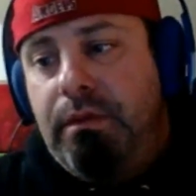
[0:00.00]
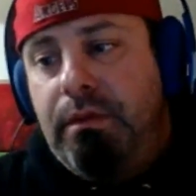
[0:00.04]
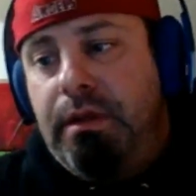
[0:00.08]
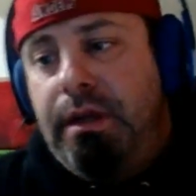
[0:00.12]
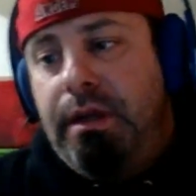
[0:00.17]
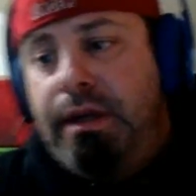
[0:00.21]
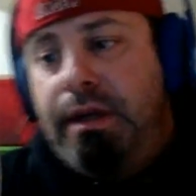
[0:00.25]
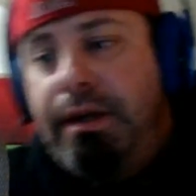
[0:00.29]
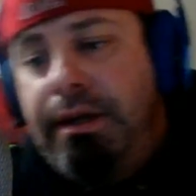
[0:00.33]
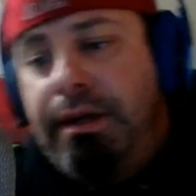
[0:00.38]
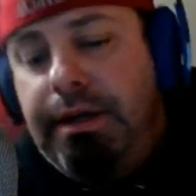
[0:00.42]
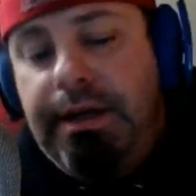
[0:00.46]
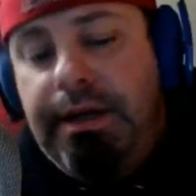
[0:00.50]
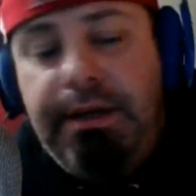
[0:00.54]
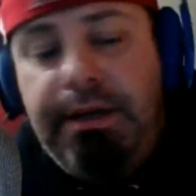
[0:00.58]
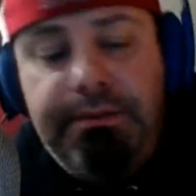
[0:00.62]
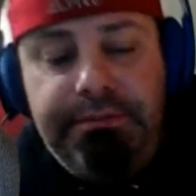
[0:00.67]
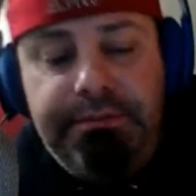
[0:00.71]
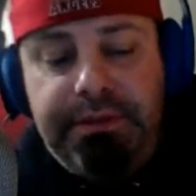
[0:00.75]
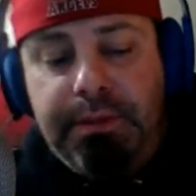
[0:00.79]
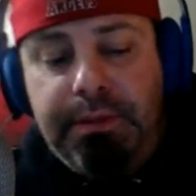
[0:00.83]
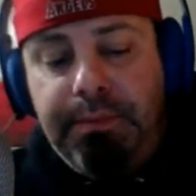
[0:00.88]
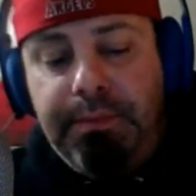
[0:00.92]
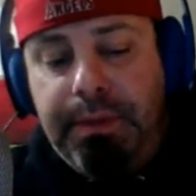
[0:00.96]
And
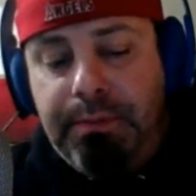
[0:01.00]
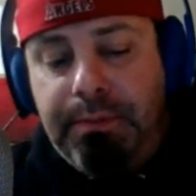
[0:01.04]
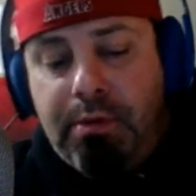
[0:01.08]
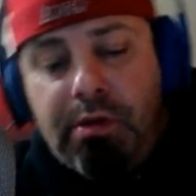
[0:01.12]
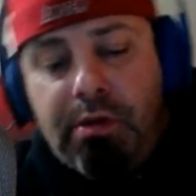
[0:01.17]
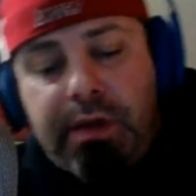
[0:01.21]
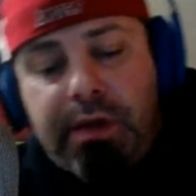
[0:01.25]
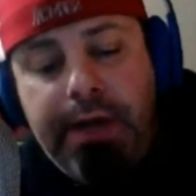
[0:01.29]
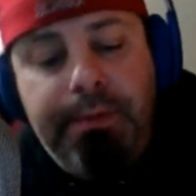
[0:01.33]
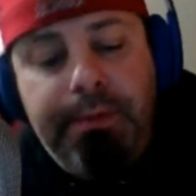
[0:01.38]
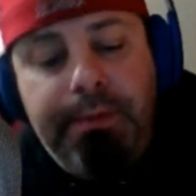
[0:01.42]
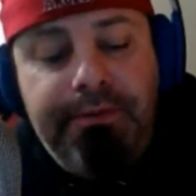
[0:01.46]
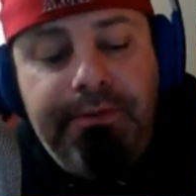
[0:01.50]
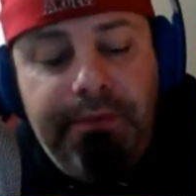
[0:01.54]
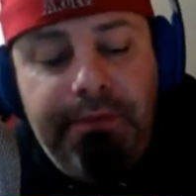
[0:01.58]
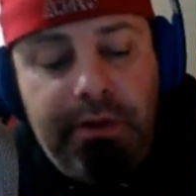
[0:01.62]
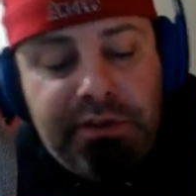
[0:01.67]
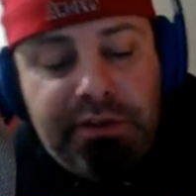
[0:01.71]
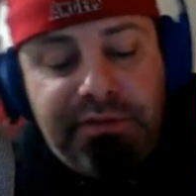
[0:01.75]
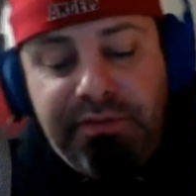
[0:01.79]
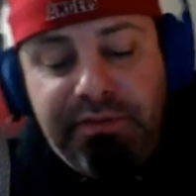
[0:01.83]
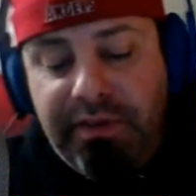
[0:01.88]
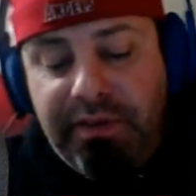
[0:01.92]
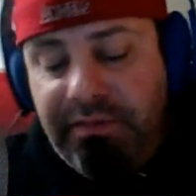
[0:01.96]
some people were claiming
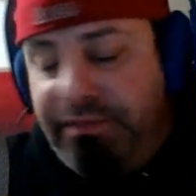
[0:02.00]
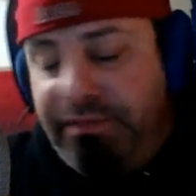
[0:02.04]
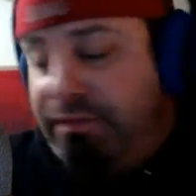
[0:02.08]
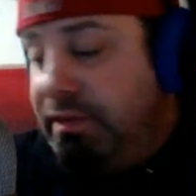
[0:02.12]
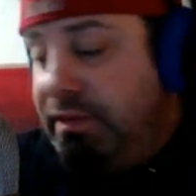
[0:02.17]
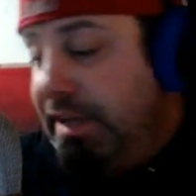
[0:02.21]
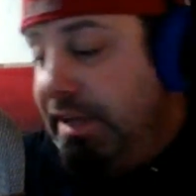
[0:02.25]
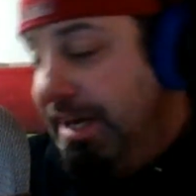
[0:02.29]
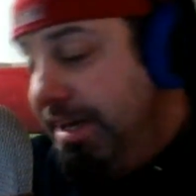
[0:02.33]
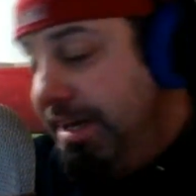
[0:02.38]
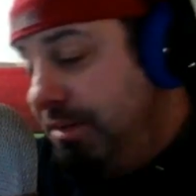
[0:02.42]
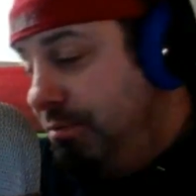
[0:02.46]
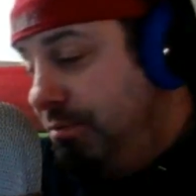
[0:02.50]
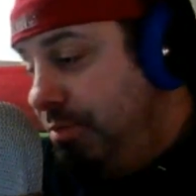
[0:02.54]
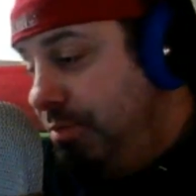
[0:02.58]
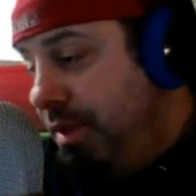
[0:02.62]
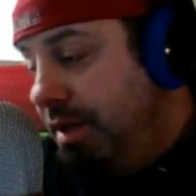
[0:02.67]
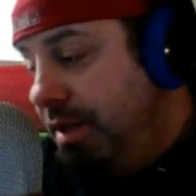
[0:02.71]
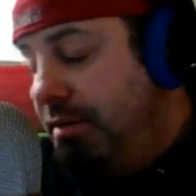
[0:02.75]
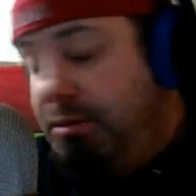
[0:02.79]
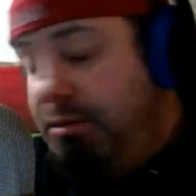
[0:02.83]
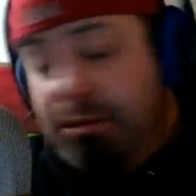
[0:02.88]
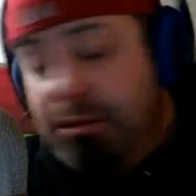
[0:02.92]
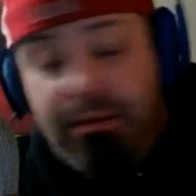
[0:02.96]
false flag, but